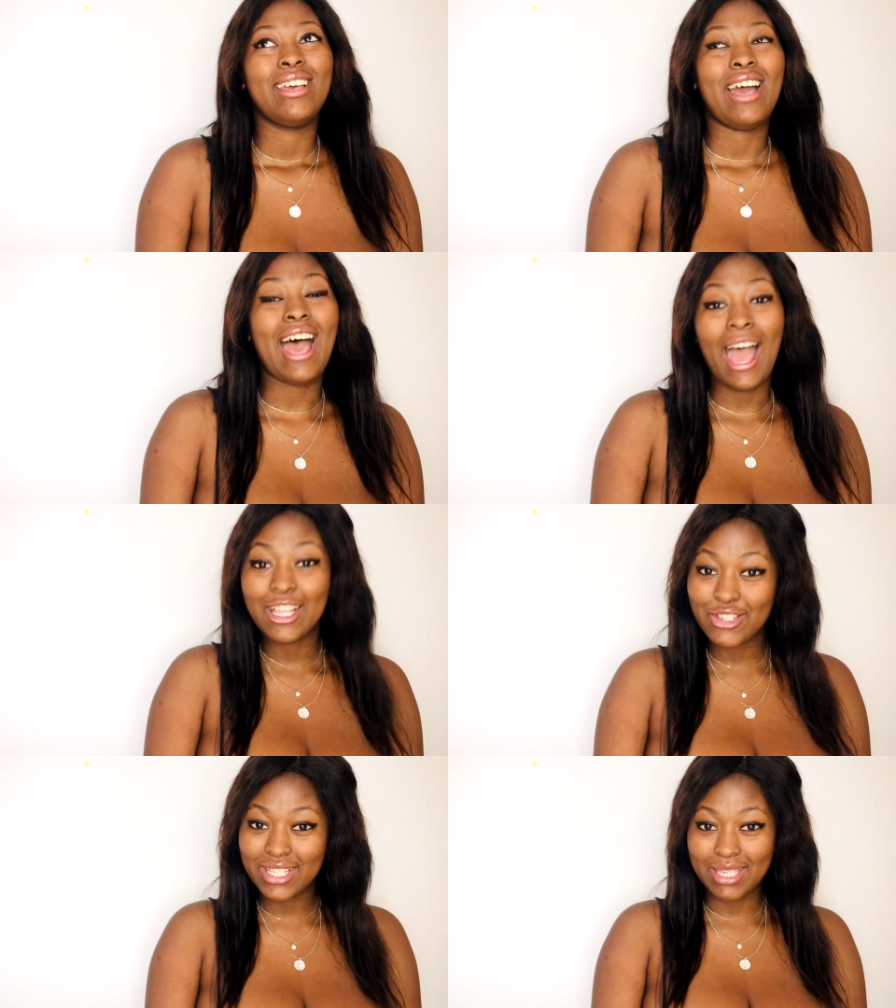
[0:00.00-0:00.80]

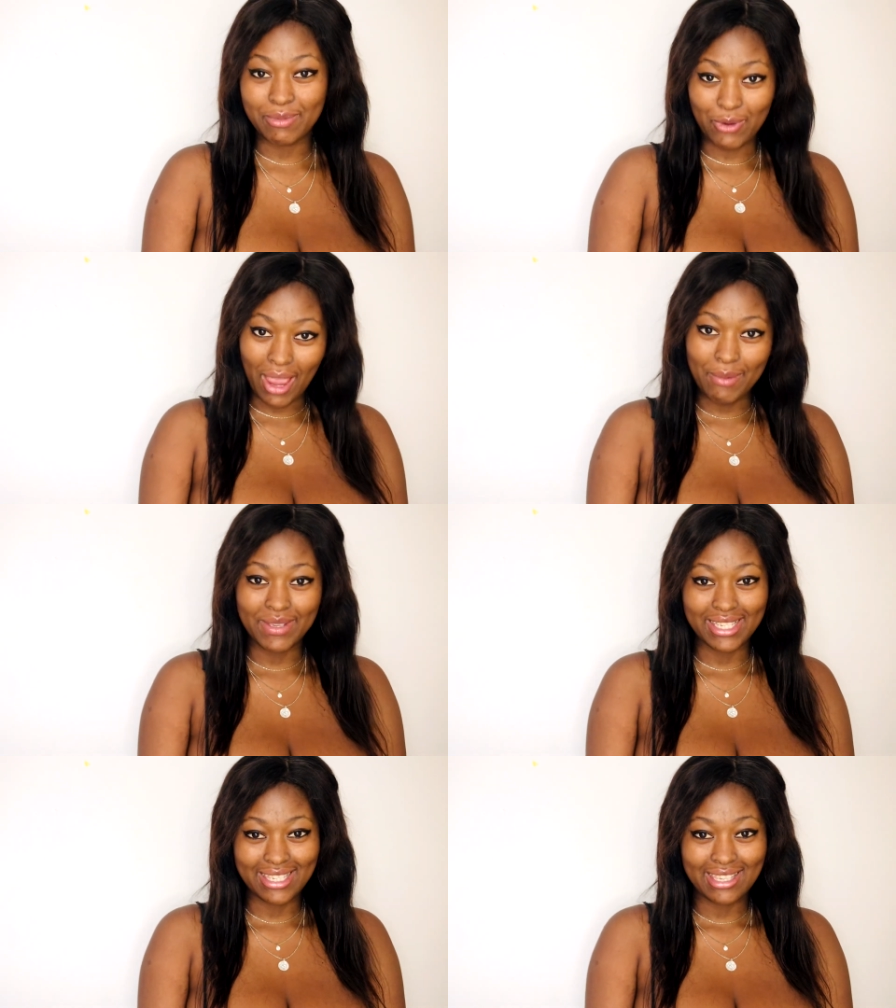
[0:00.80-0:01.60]
100
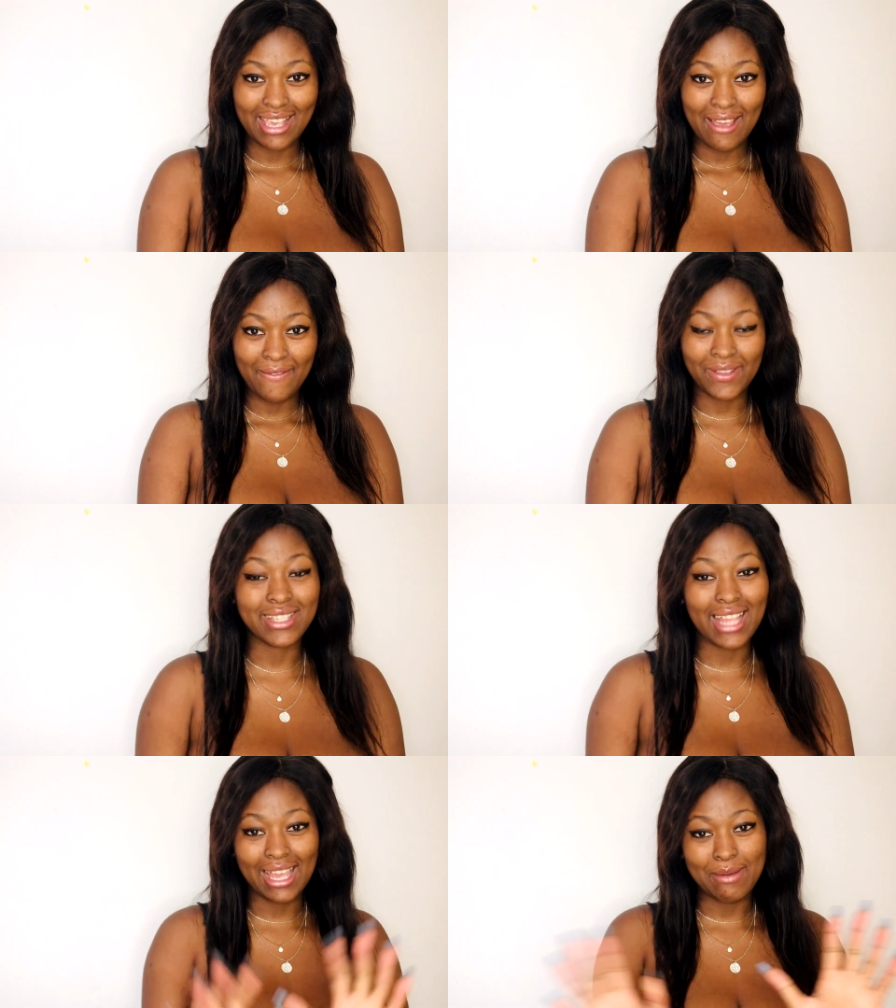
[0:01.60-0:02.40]
subscribers
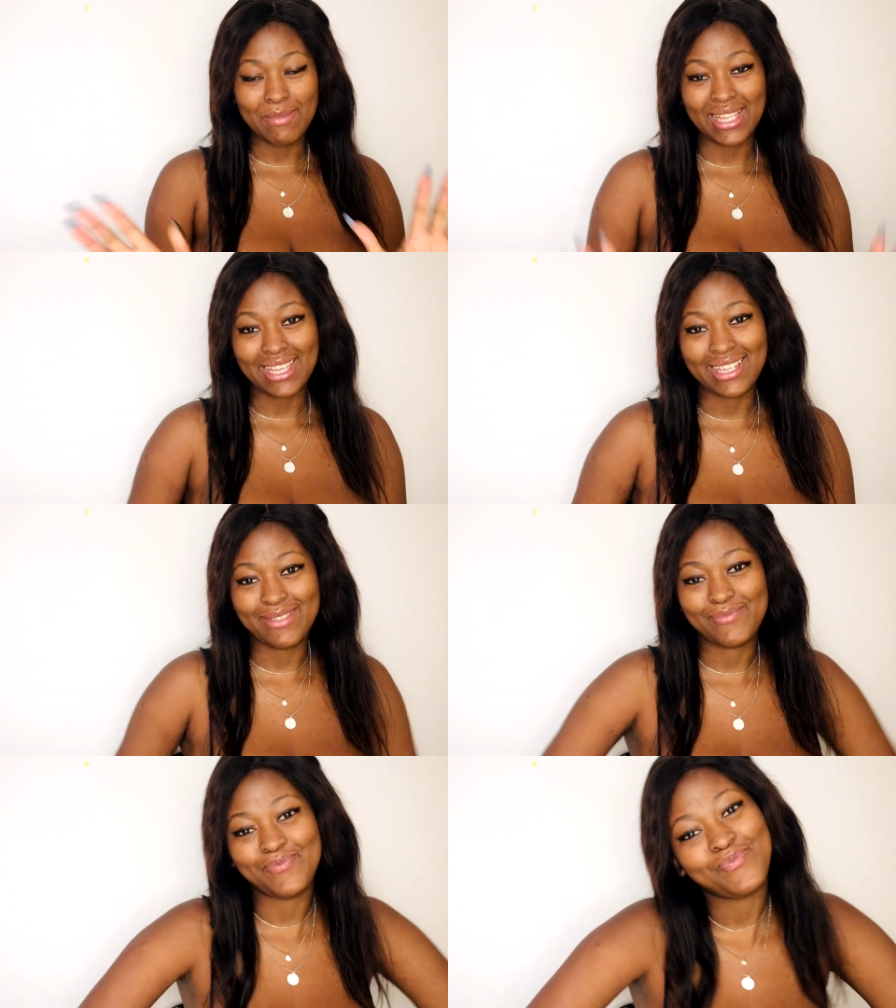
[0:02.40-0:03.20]
feels like a million.